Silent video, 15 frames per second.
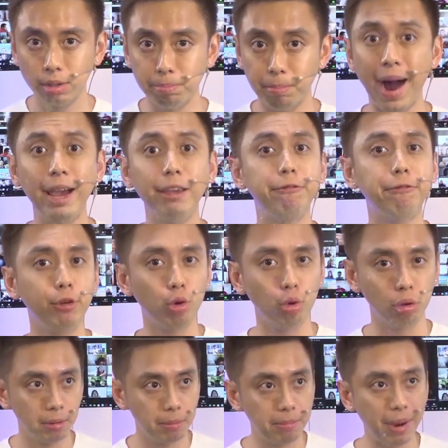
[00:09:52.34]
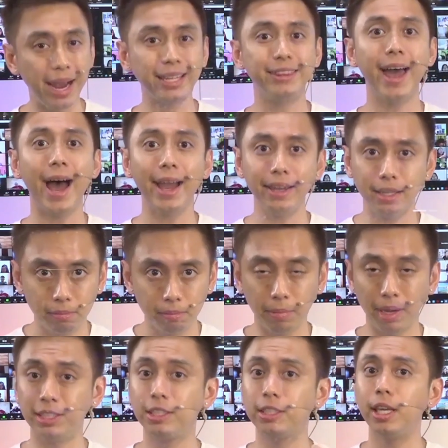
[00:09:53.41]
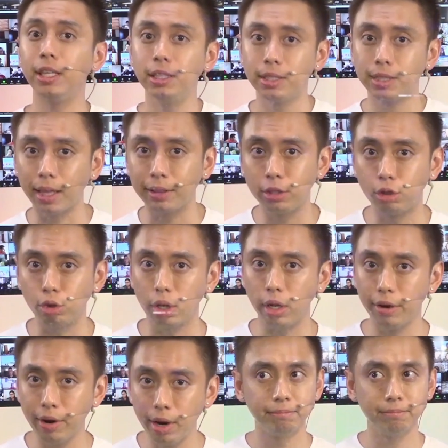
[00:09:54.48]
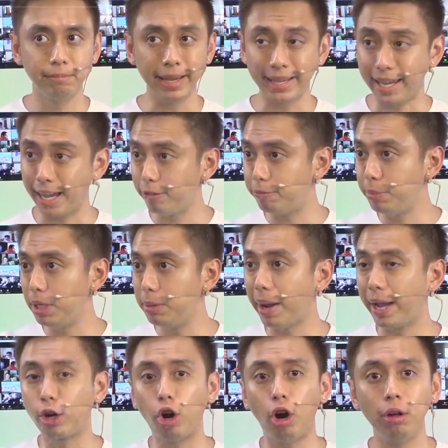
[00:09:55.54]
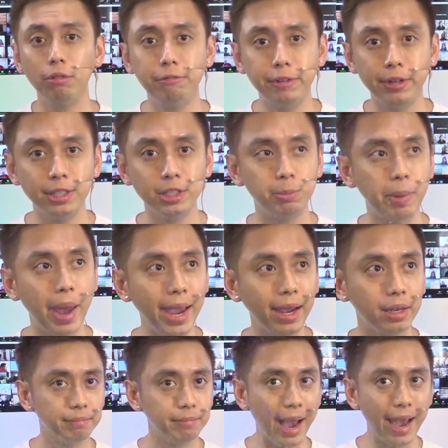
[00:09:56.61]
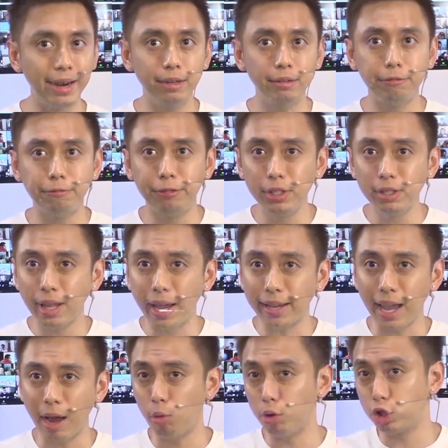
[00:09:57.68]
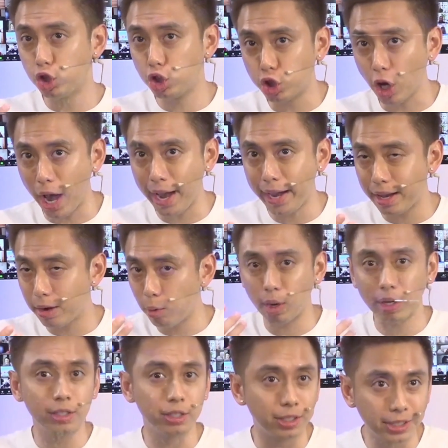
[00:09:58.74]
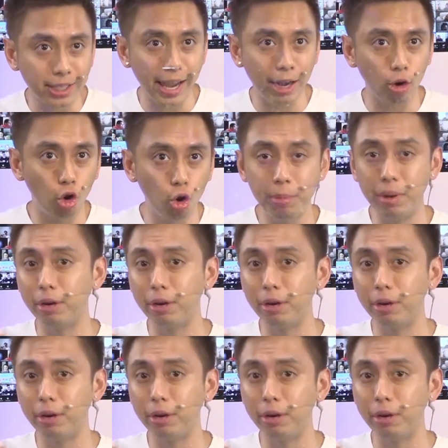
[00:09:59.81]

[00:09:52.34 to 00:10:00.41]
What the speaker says: my fuel, my diet, my skin started to clear up. It gave me my confidence back. I didn't feel like I was shy and I wanted to stay at home and